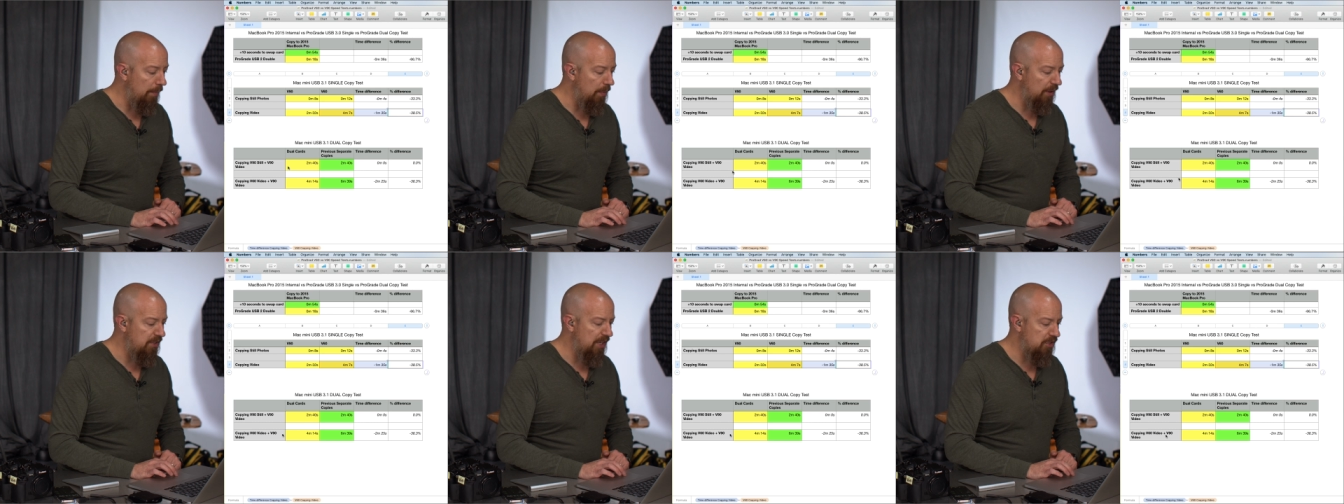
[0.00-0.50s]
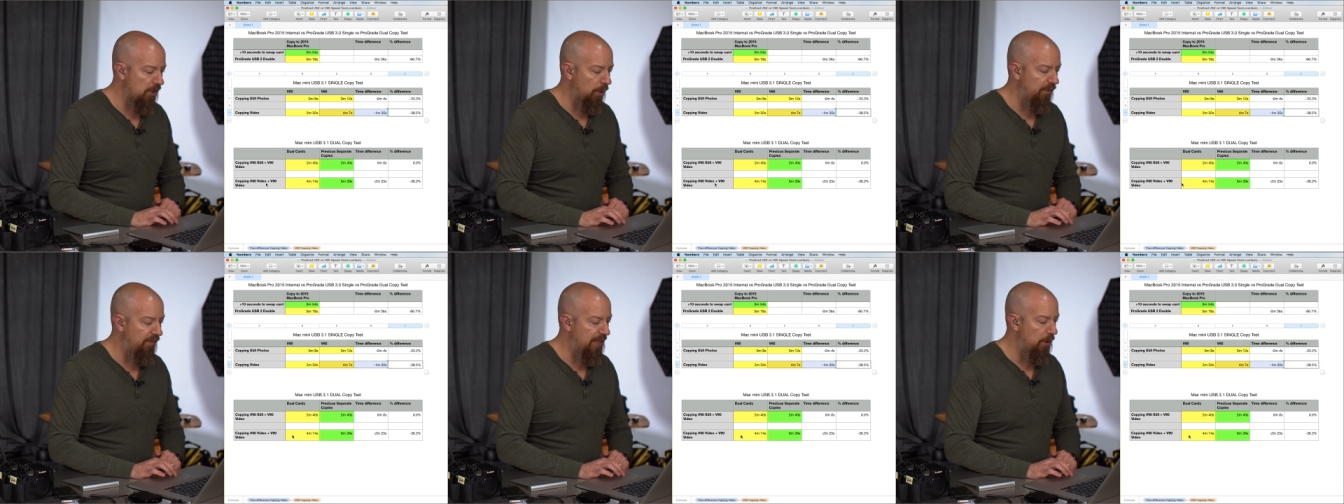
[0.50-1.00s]
Let's actually go
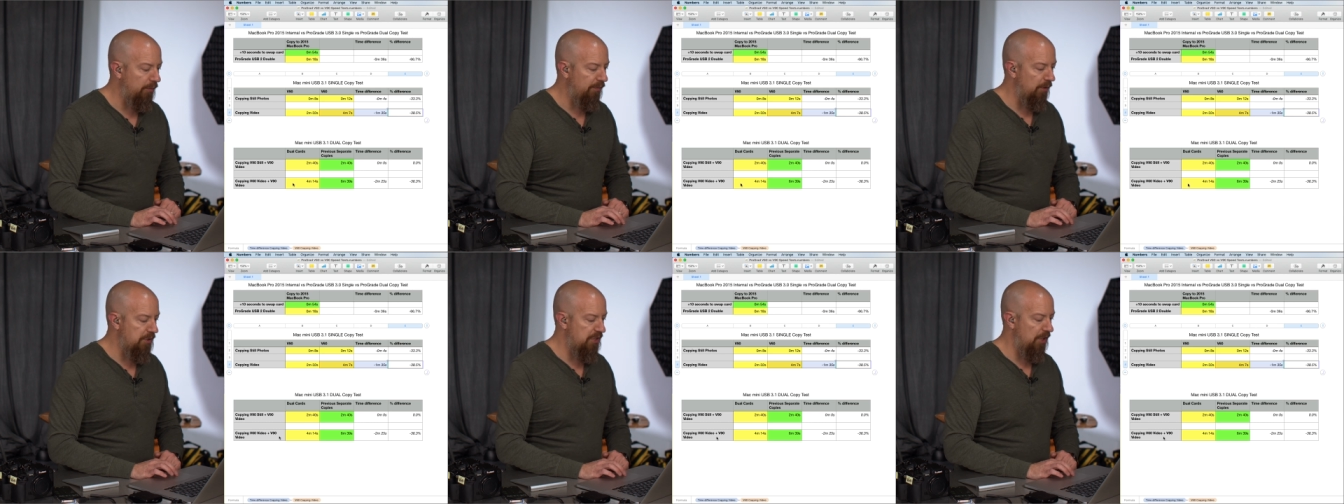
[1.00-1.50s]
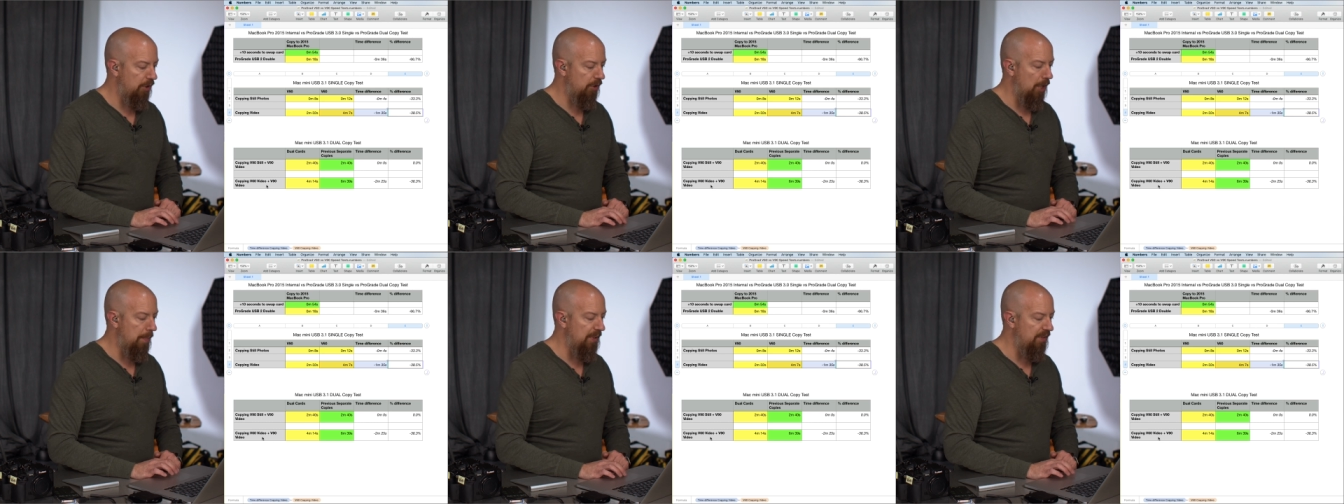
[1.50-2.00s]
to video first here.
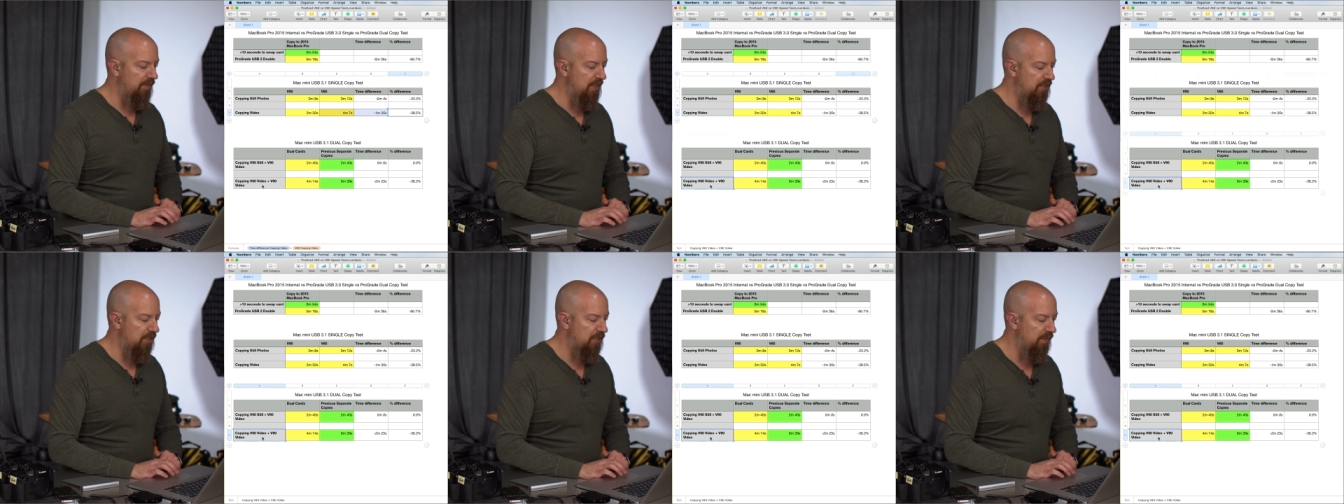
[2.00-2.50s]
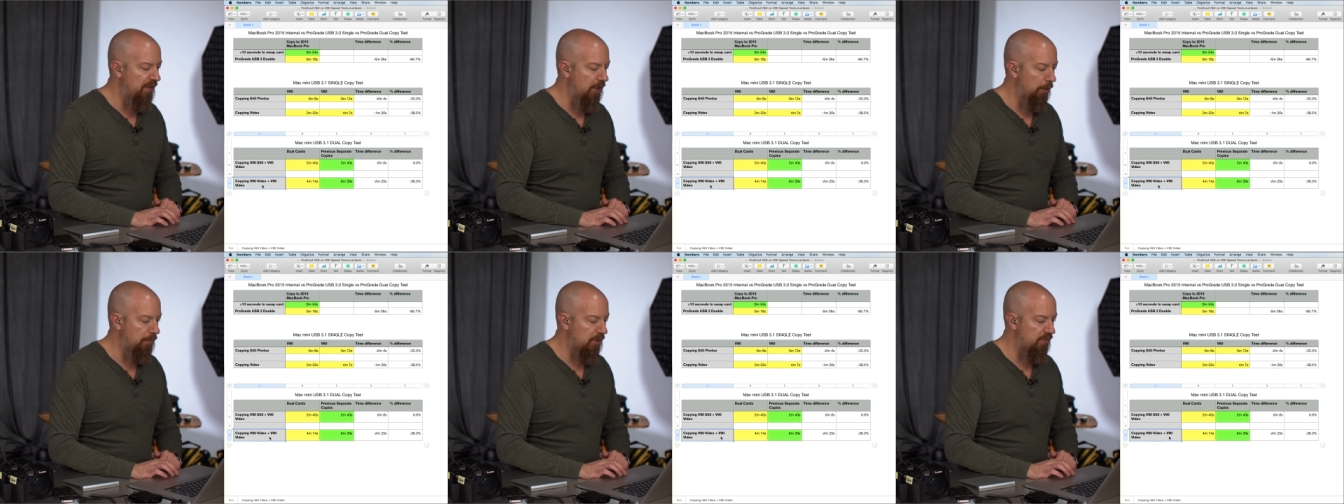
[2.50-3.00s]
Copying the V60
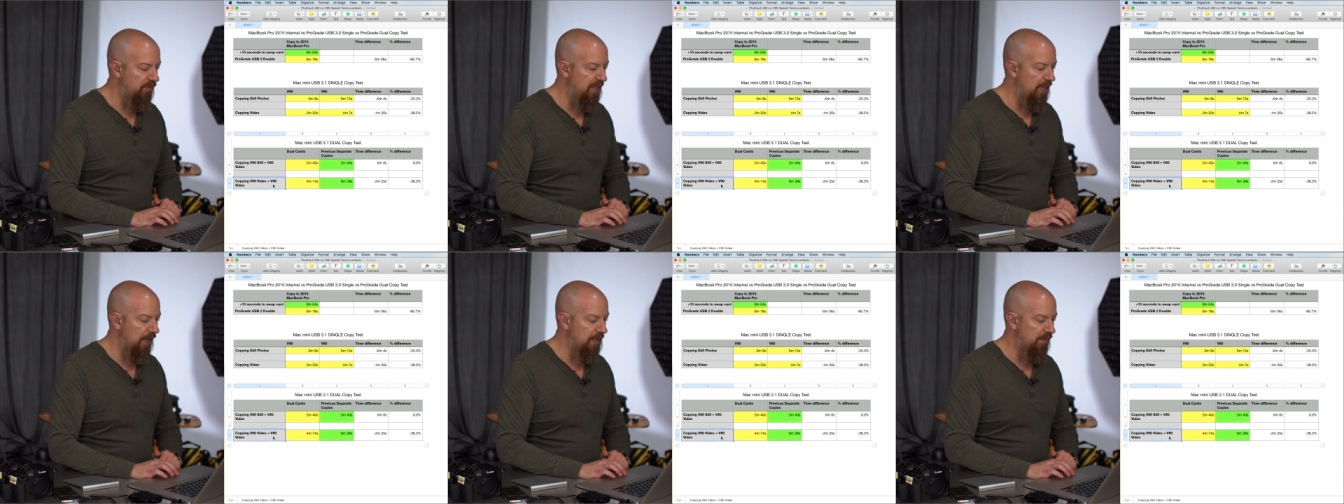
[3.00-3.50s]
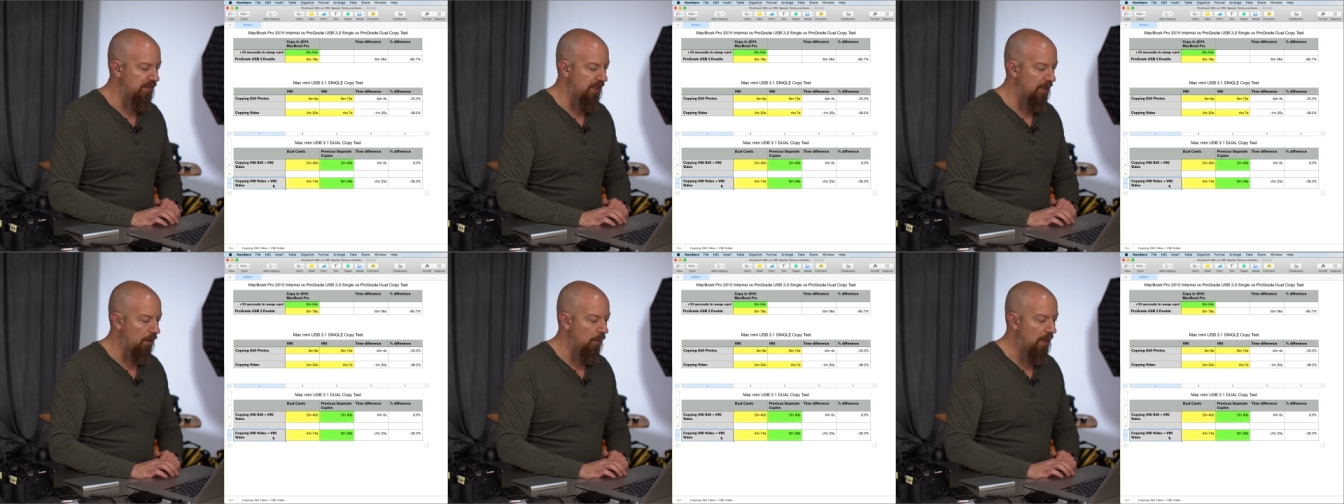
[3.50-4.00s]
video plus V90
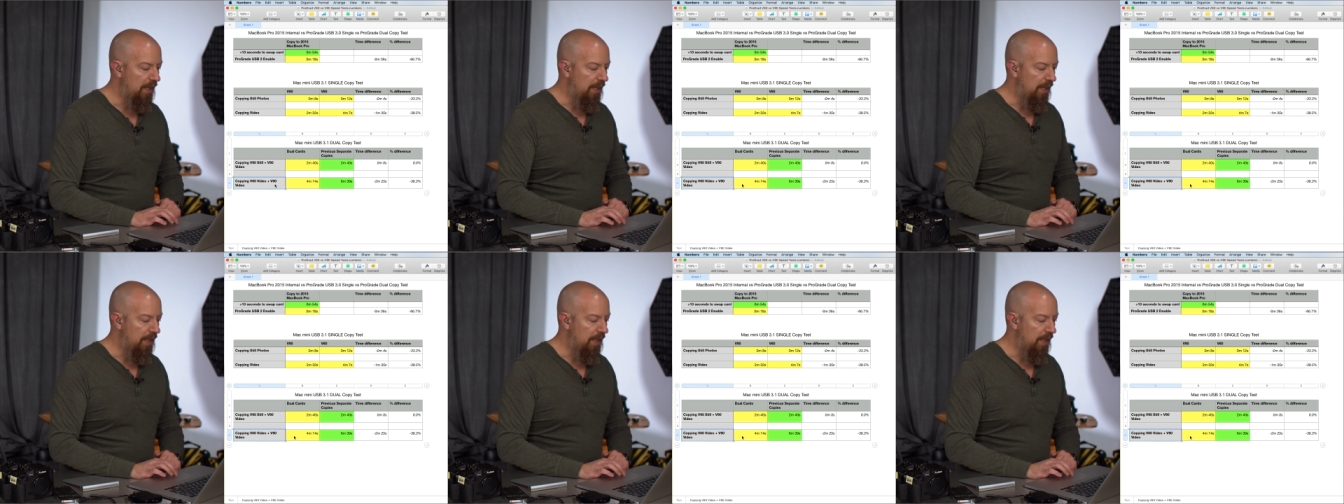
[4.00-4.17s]
video